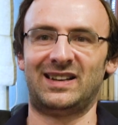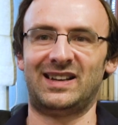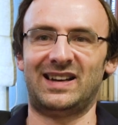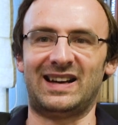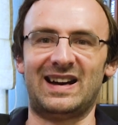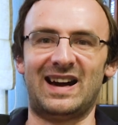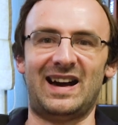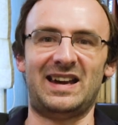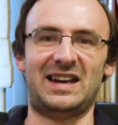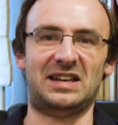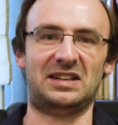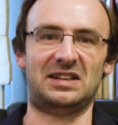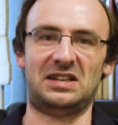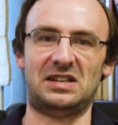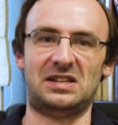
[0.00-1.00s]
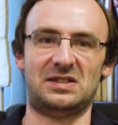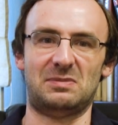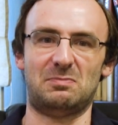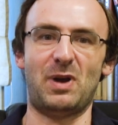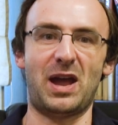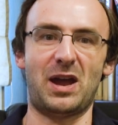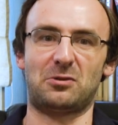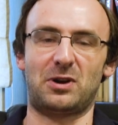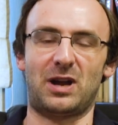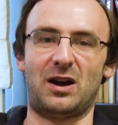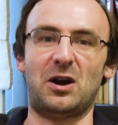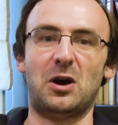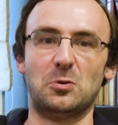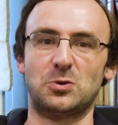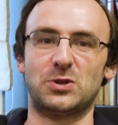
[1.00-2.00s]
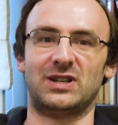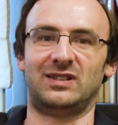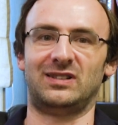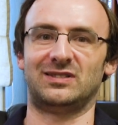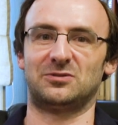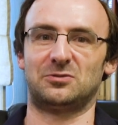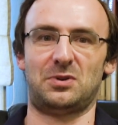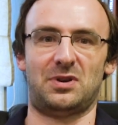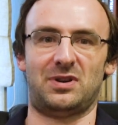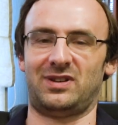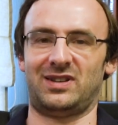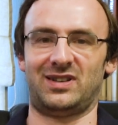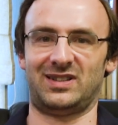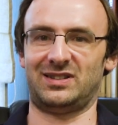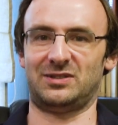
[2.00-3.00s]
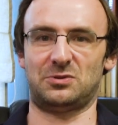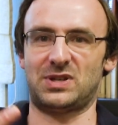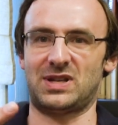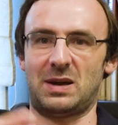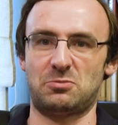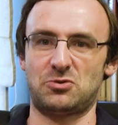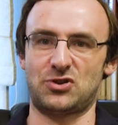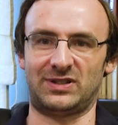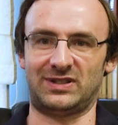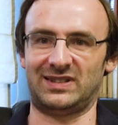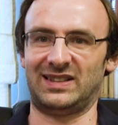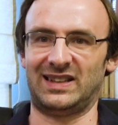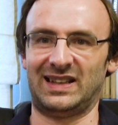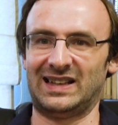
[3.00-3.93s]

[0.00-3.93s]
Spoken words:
a guy in the Bay Area hotel at the reception